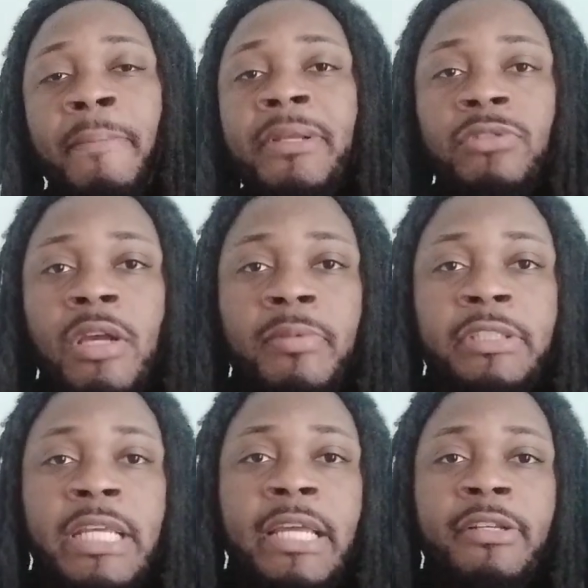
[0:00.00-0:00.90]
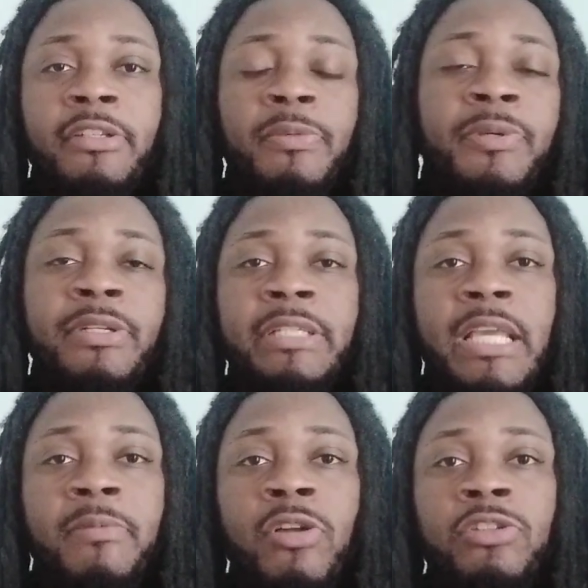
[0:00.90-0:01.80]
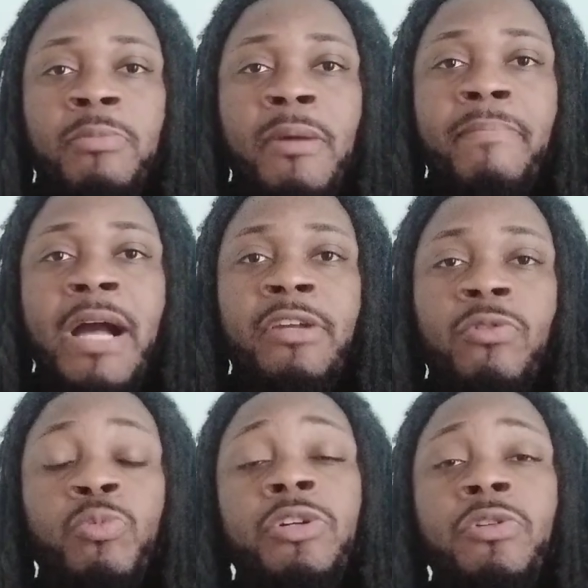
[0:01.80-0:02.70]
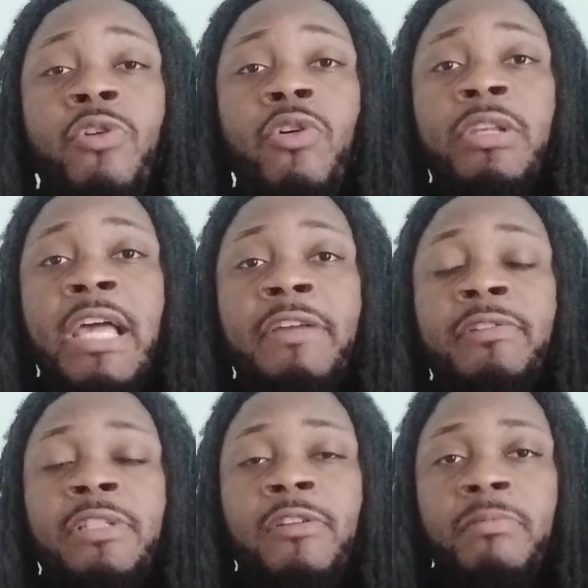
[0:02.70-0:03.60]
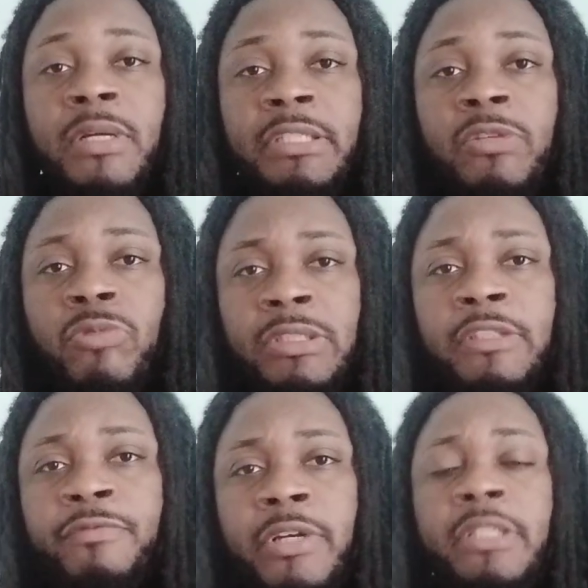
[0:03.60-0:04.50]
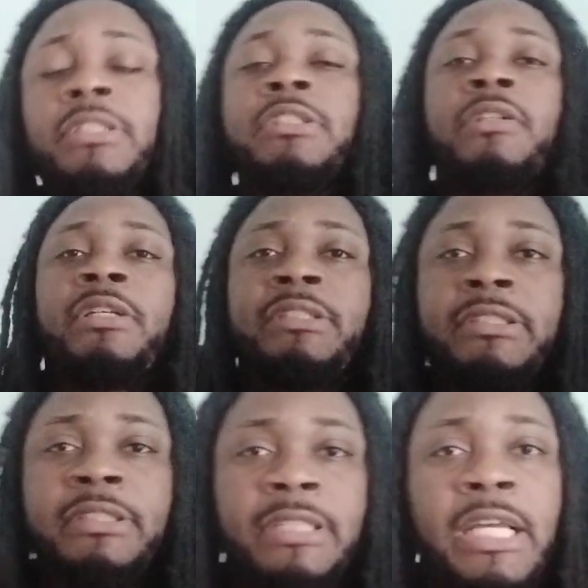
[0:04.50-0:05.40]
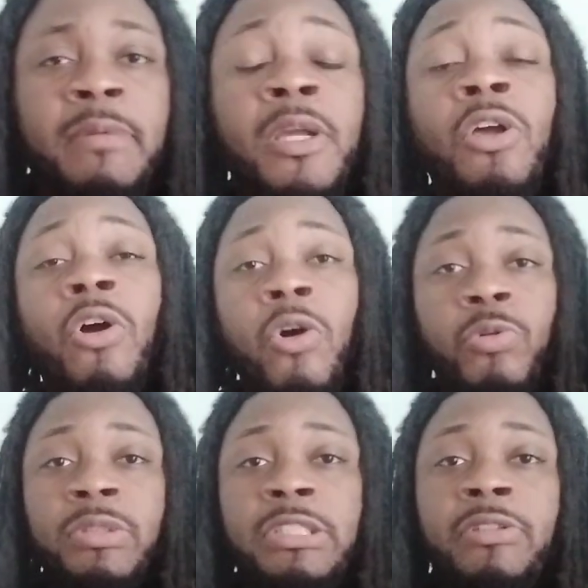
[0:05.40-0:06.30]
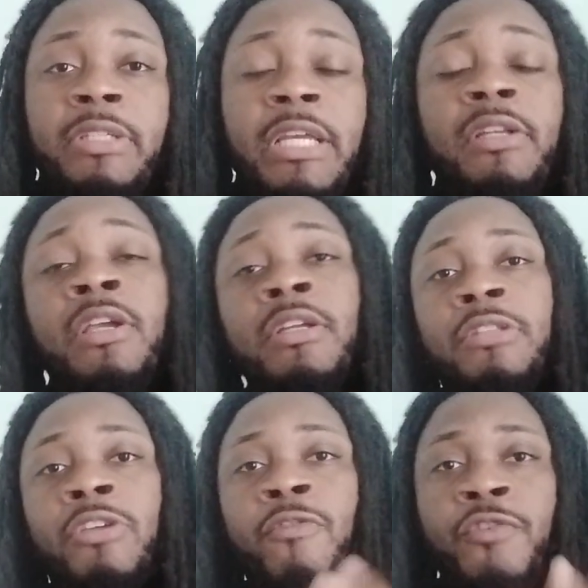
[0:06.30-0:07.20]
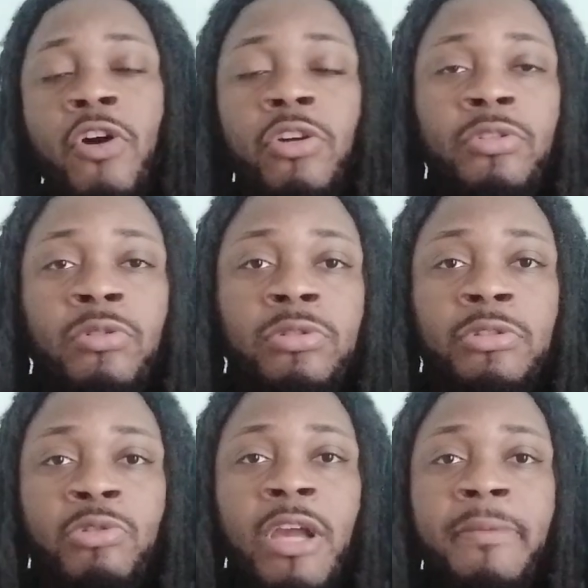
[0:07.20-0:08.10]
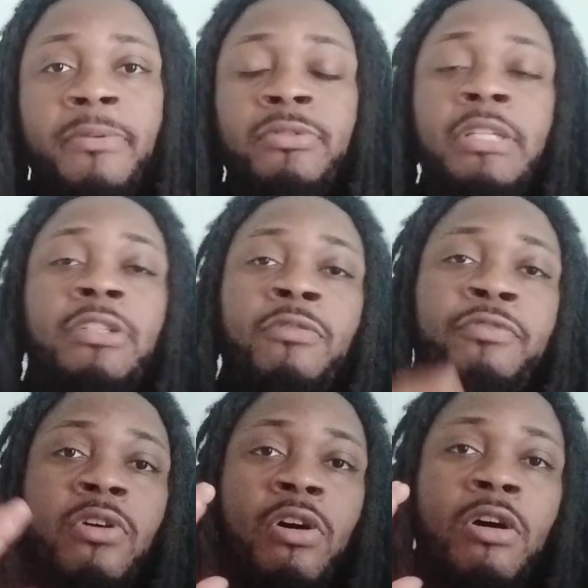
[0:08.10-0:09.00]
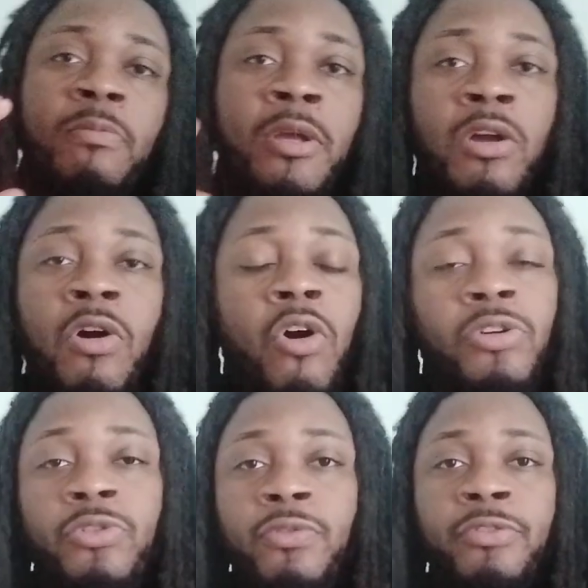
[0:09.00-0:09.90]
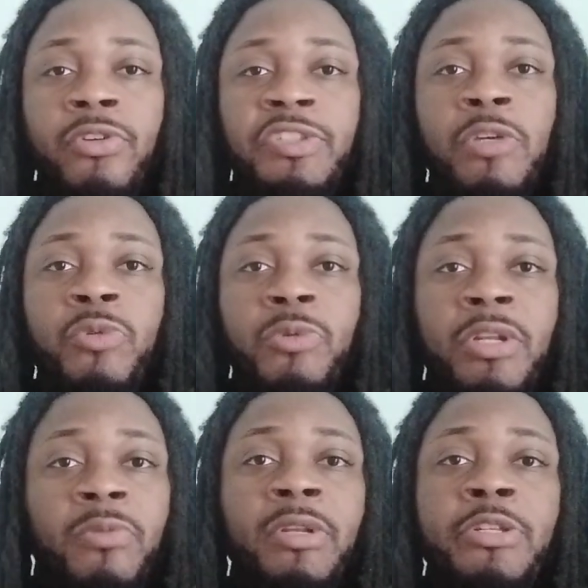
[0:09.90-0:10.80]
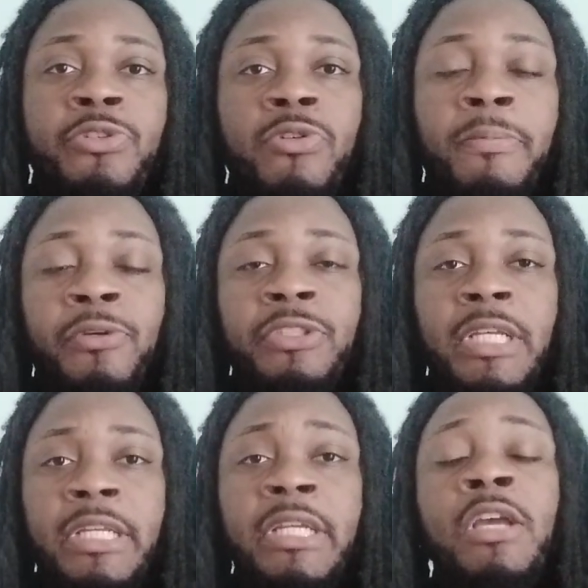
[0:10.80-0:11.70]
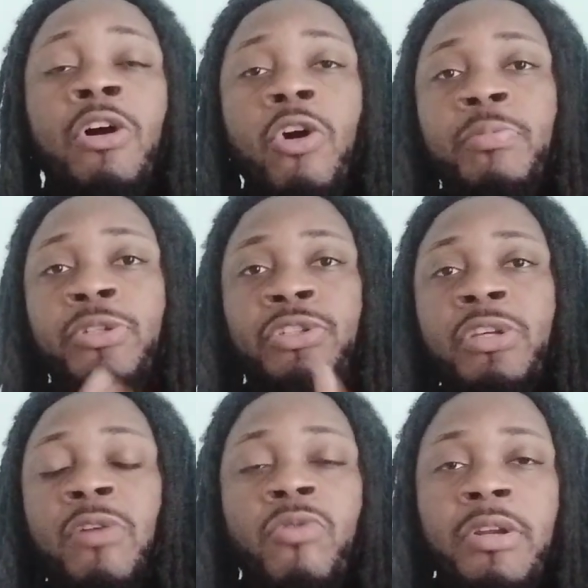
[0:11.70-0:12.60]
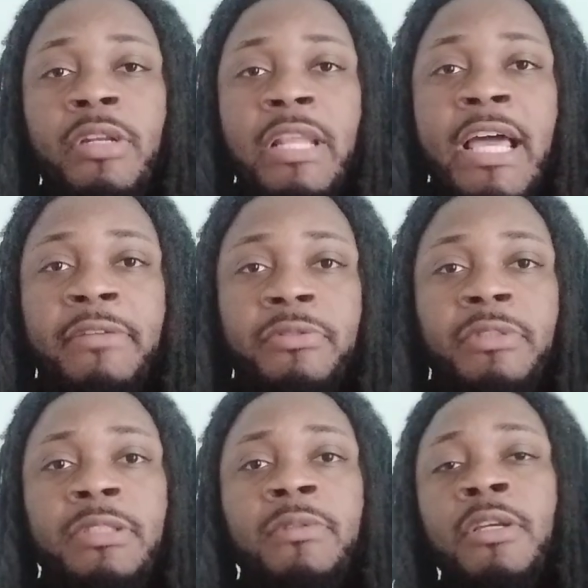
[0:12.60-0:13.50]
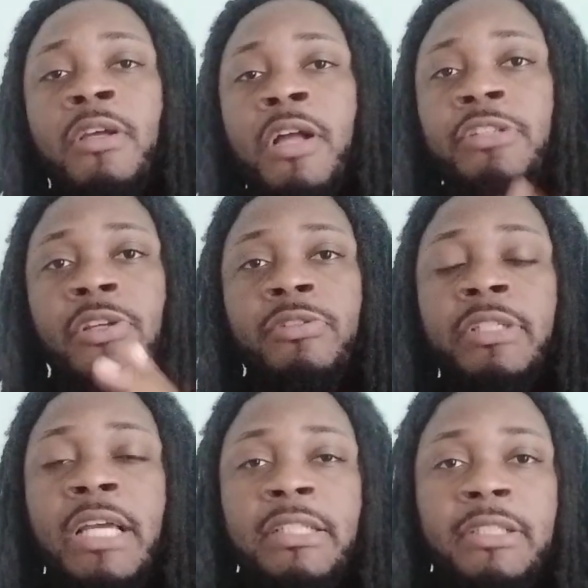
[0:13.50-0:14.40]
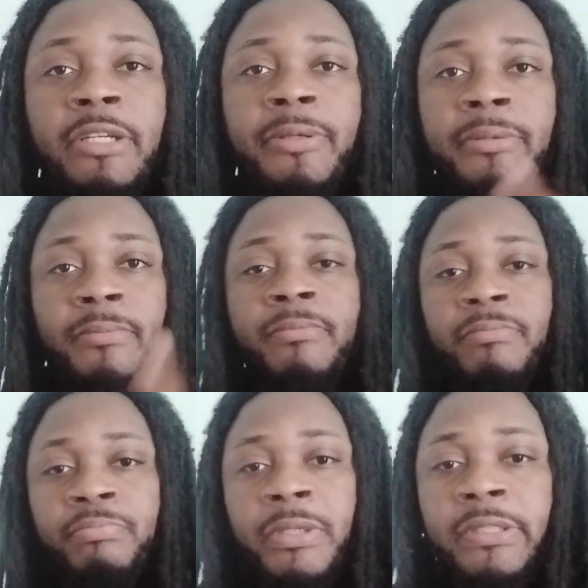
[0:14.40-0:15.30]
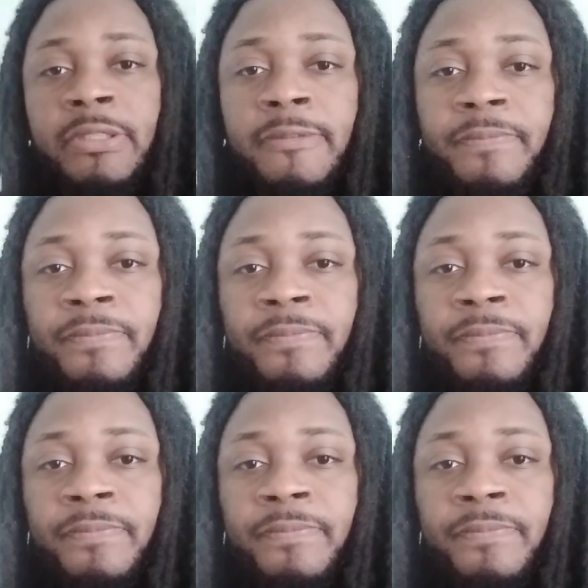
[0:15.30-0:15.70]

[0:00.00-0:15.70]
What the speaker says: pin on top of the chat, community tab, and also my bio. We're going live each and every Monday, Wednesday, Friday, 6 o'clock Eastern Time. Hope to see you there. Thank you for all the new subscribers. Thank you for all the new viewership. We really, really do appreciate it. Hope to see you at one of the live streams. I'll talk to you guys later. Peace.